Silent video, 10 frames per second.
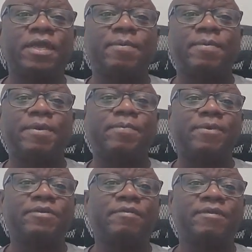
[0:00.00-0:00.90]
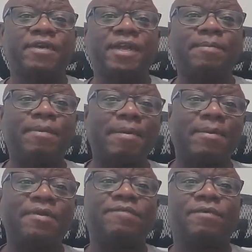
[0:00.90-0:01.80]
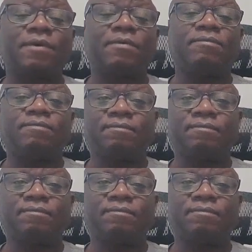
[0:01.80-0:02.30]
It may be a portion of the rent per month for